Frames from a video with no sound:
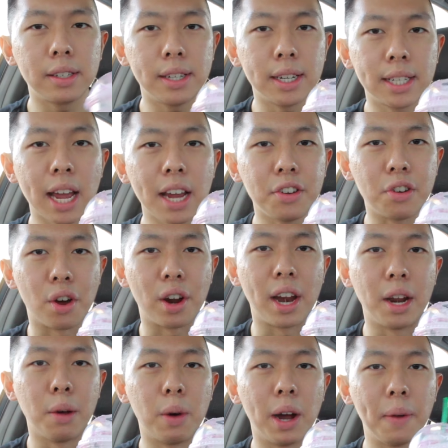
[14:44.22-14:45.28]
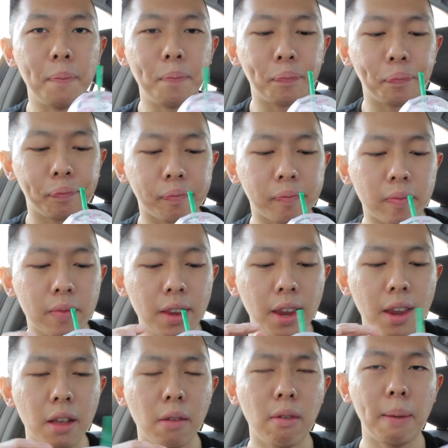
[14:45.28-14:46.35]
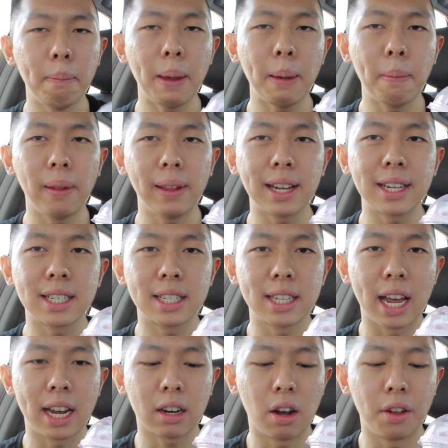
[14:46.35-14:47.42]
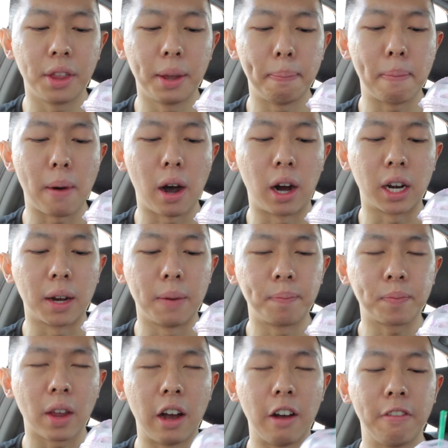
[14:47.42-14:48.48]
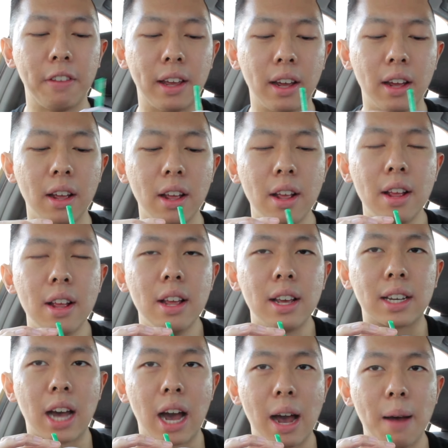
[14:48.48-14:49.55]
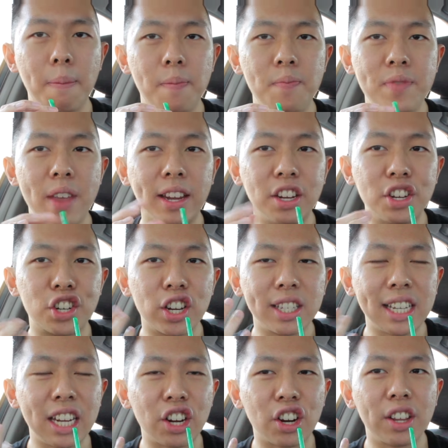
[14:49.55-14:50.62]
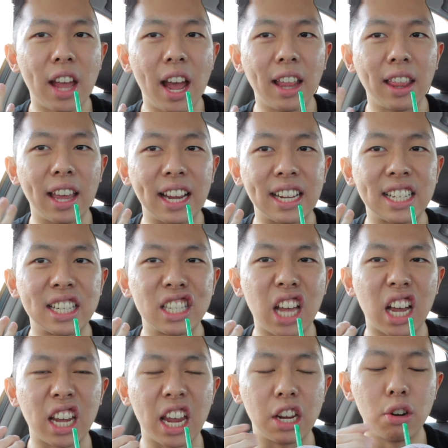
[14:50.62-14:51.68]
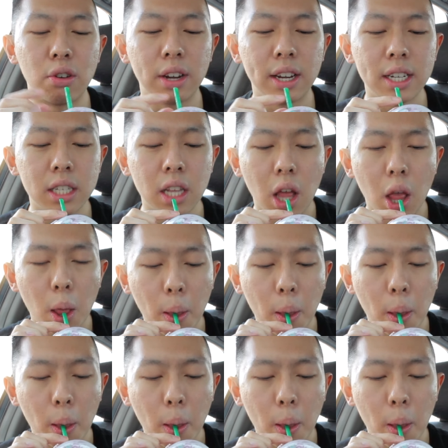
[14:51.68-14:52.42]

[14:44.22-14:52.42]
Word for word: Does that annoy anyone? When people like suck on the bottom of the cup and you just hear that like sucking noise?